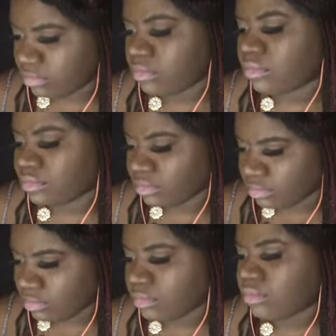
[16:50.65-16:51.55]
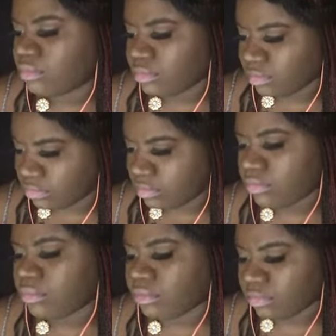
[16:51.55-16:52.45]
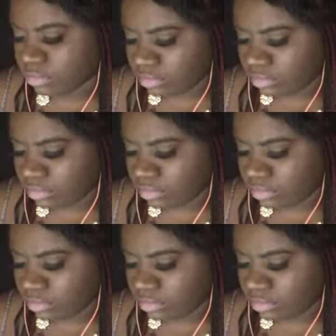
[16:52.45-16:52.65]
jaws and big dreams.